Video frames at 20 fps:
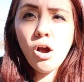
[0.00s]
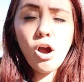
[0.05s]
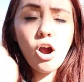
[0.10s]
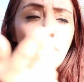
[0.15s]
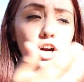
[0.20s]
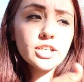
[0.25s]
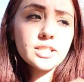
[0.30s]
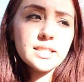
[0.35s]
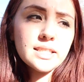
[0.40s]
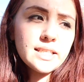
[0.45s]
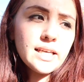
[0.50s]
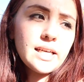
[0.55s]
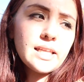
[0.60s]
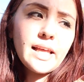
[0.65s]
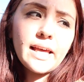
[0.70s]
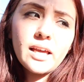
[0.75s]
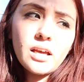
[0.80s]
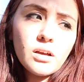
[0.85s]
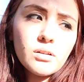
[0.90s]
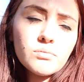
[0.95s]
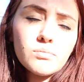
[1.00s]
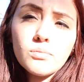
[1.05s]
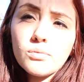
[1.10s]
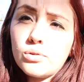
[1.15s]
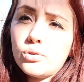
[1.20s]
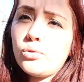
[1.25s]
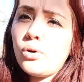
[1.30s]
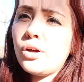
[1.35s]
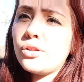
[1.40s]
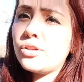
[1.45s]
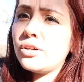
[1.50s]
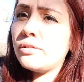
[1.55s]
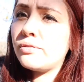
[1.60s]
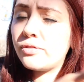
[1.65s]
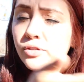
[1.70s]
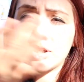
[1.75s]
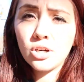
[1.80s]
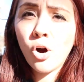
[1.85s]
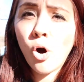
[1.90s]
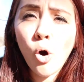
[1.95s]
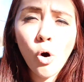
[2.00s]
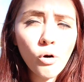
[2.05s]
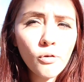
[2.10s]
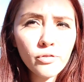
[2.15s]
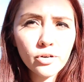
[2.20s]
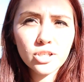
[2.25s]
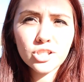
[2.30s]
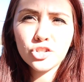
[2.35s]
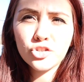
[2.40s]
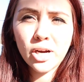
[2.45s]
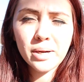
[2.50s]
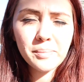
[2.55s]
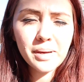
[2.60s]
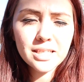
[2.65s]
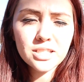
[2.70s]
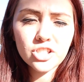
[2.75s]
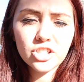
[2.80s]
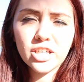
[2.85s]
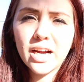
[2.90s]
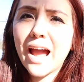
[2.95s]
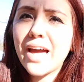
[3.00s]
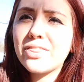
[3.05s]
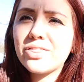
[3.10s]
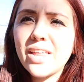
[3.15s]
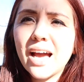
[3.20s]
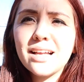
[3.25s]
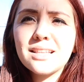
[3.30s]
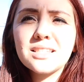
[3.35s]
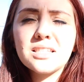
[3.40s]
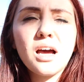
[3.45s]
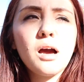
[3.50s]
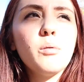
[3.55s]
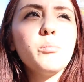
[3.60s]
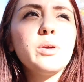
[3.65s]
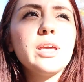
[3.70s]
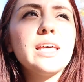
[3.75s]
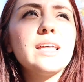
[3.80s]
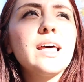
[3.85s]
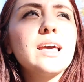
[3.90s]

are sick like throughout their whole first trimester, and that's not me.